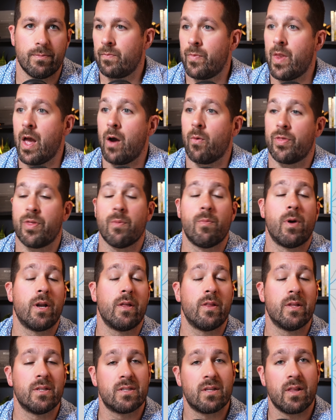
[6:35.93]
Now with the money
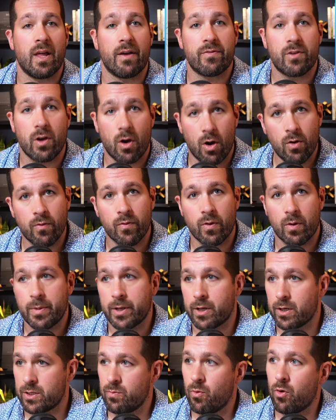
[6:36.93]
that's left over,
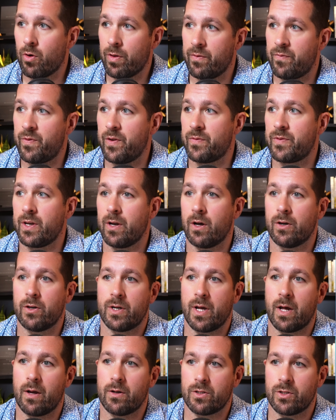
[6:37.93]
because more than
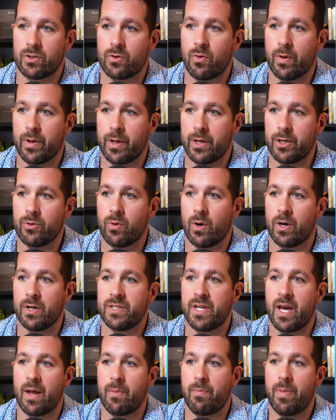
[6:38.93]
$1,500 is going into our
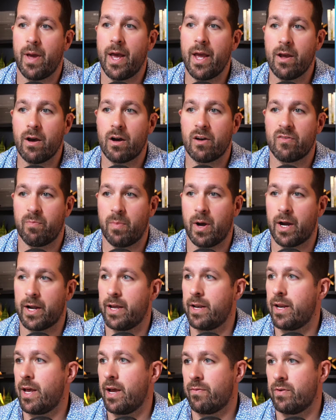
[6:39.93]
debt payoff
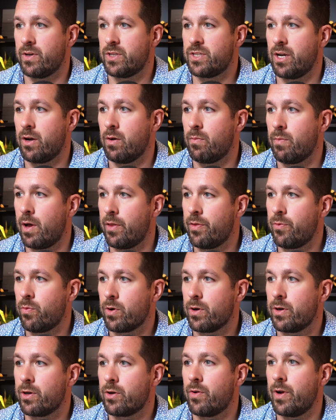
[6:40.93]
bucket every single month,
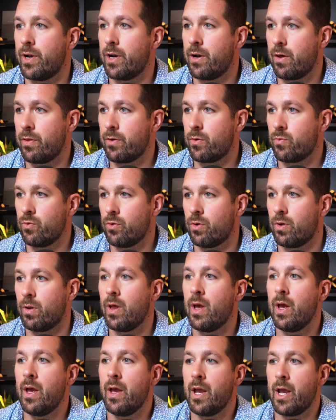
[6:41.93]
we're going to create another rule
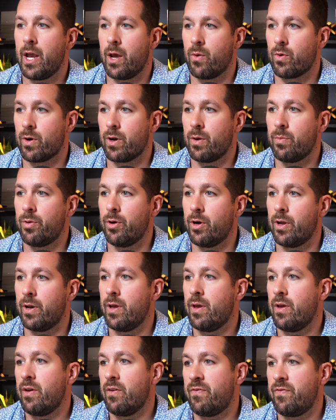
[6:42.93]
and we're going to put
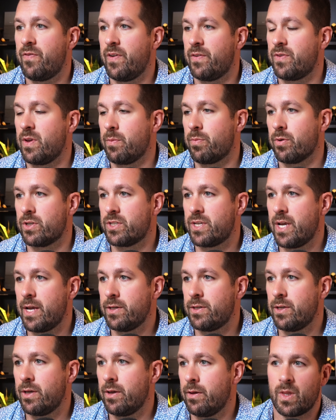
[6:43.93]

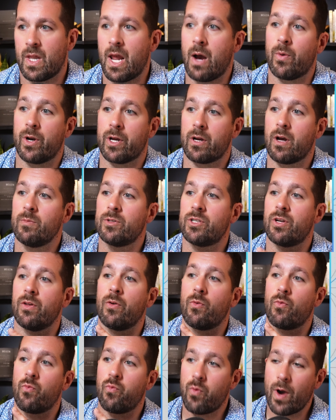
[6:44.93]
50%. Now when it comes to
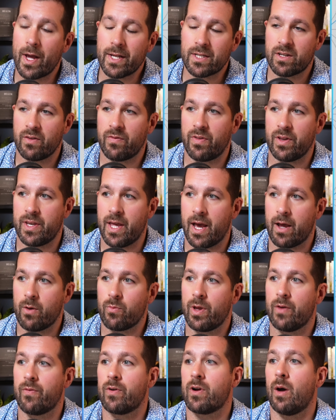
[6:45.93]
the rest of the debt,
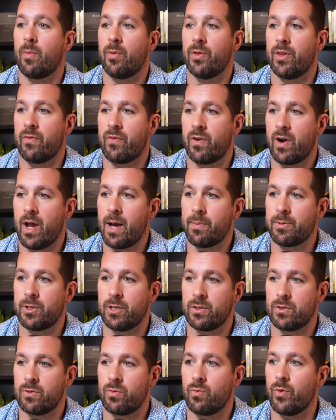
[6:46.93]
we have a couple different options.